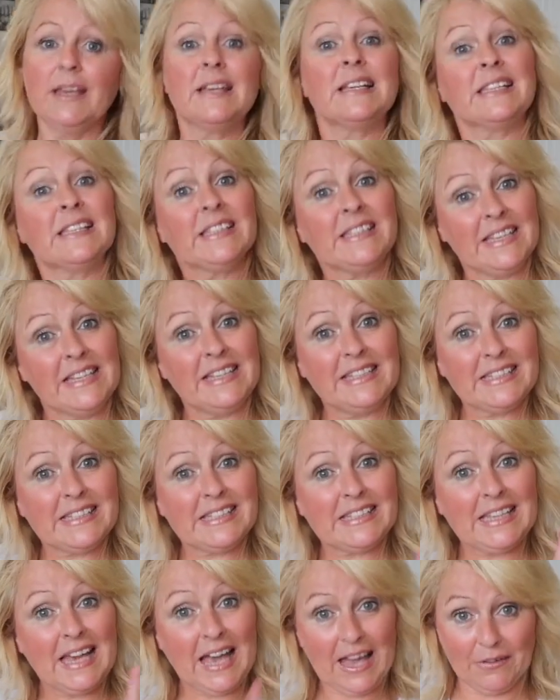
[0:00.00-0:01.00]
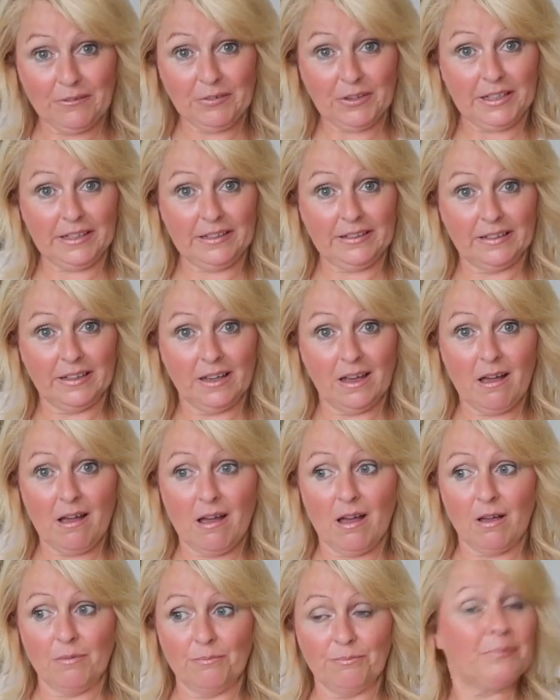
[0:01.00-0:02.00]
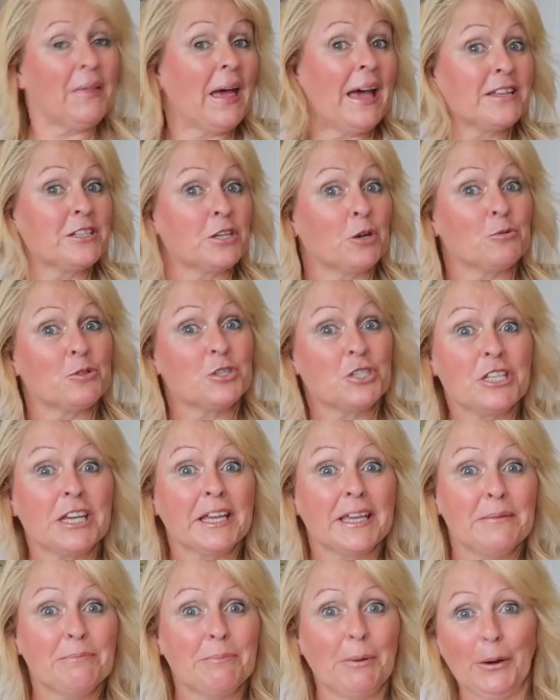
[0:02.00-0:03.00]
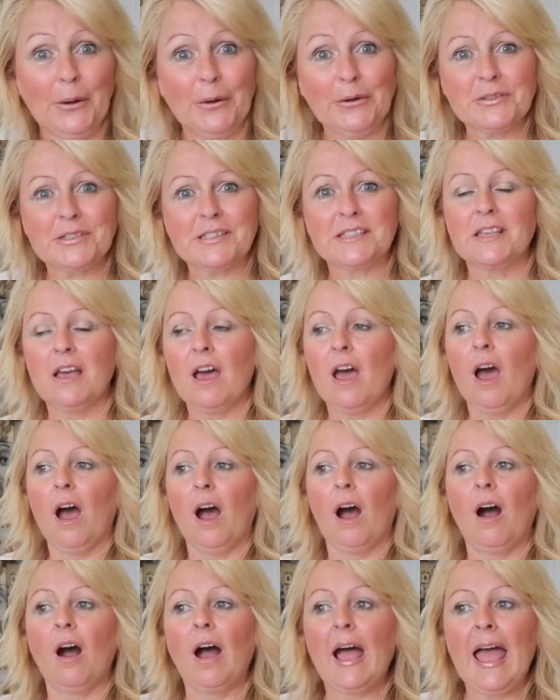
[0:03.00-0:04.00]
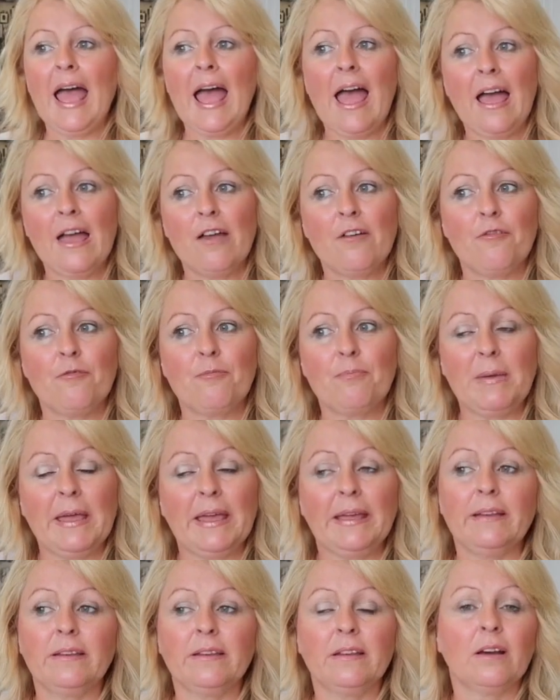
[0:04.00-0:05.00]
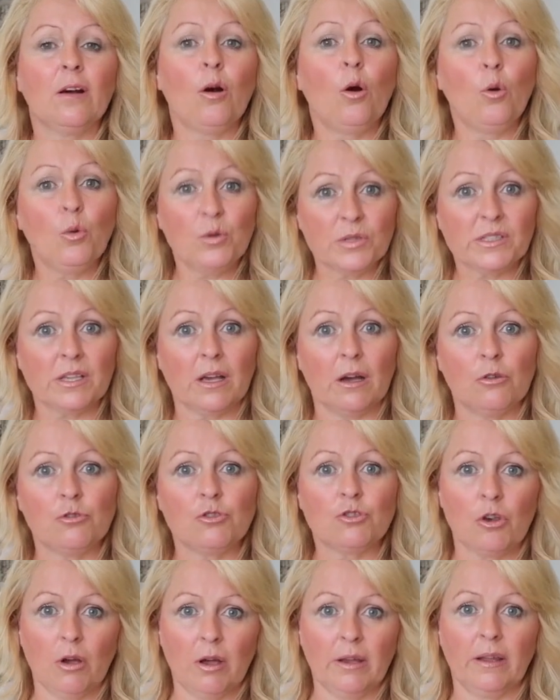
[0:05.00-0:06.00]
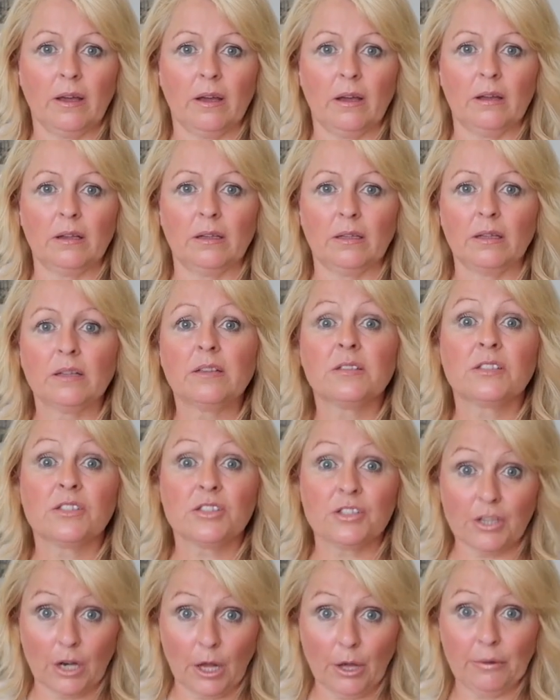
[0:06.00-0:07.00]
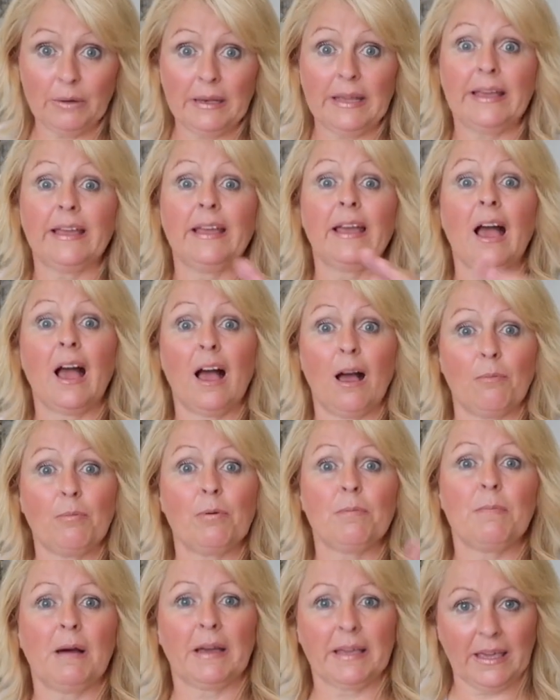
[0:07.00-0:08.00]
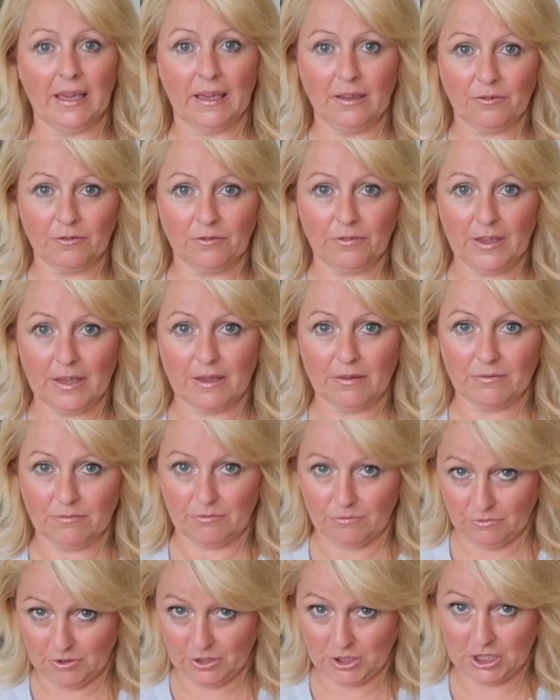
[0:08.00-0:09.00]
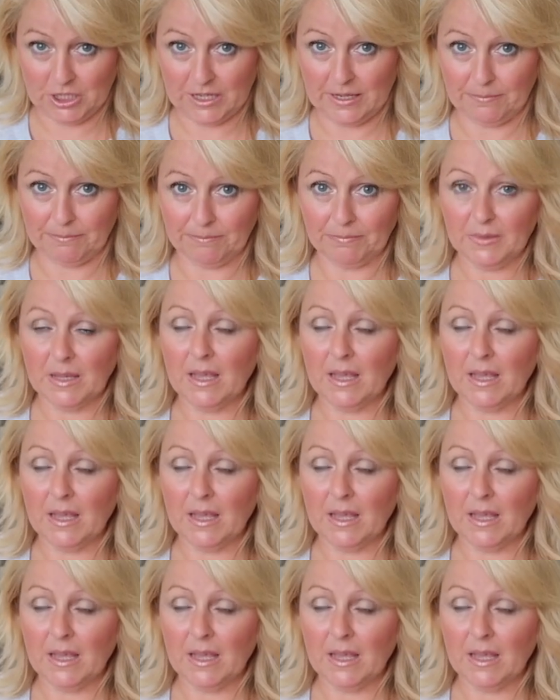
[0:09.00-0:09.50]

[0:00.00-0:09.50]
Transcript: since having adult chicken pox, I have been also trying to slowly up my keep fit regime.